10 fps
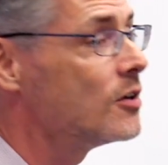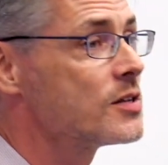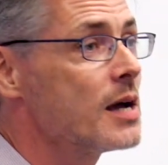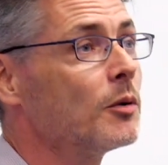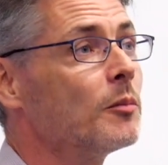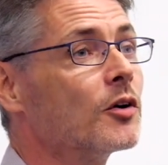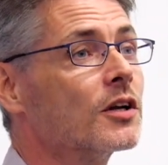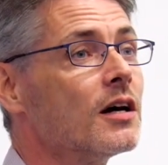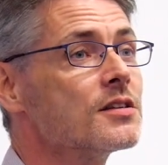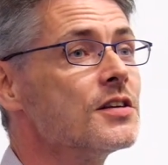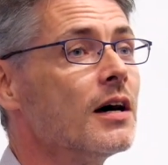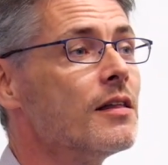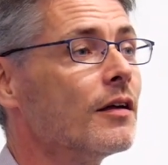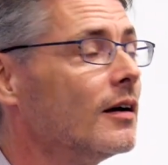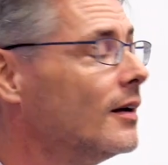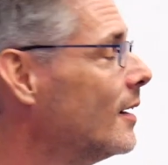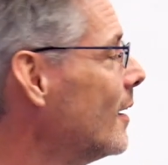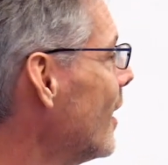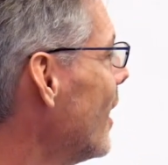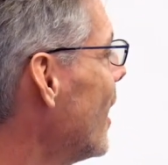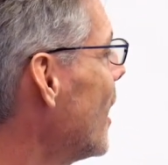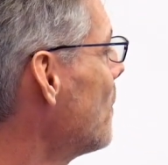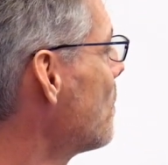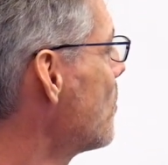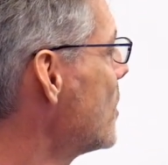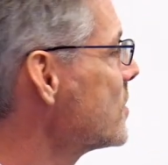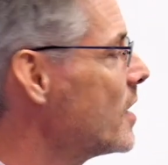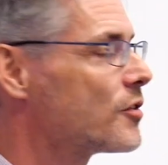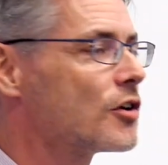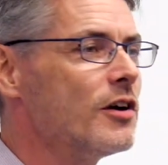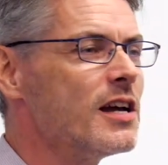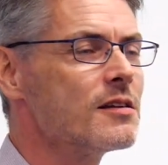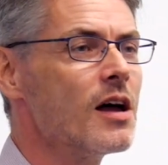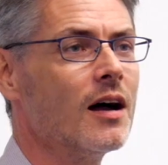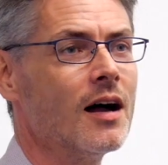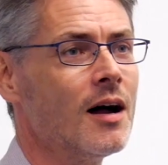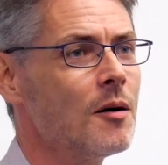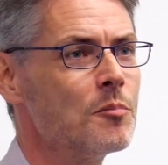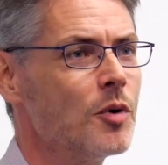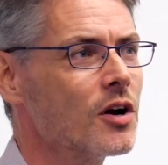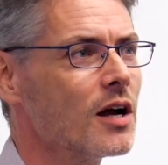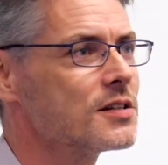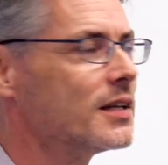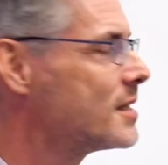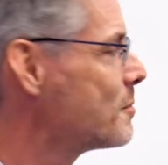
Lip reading: use Apple Podcasts either. But South Korea, podcasting is